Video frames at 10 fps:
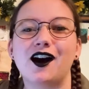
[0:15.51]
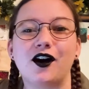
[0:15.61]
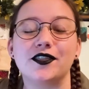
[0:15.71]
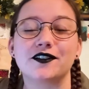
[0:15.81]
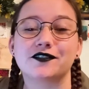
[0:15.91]

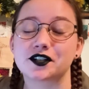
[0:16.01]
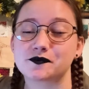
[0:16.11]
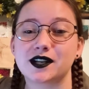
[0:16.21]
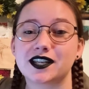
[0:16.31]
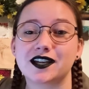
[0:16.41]
on the first
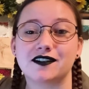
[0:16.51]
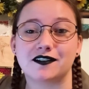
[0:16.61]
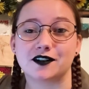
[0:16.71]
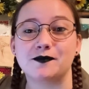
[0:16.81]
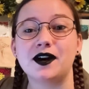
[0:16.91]
Monday of
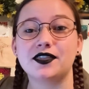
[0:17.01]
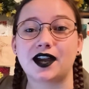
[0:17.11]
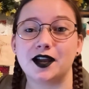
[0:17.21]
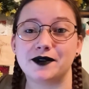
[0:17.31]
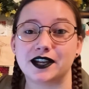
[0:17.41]
every month,
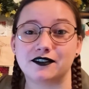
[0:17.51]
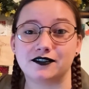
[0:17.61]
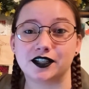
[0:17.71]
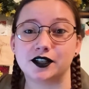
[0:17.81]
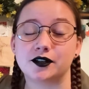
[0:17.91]
I make a
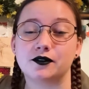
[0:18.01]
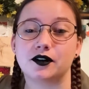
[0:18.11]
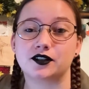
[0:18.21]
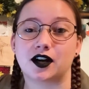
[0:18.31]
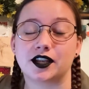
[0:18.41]
video
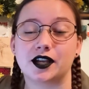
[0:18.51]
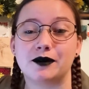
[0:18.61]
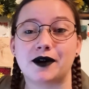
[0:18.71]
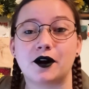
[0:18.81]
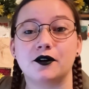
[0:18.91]
talking
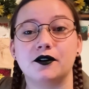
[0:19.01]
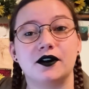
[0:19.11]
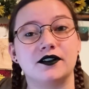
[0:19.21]
about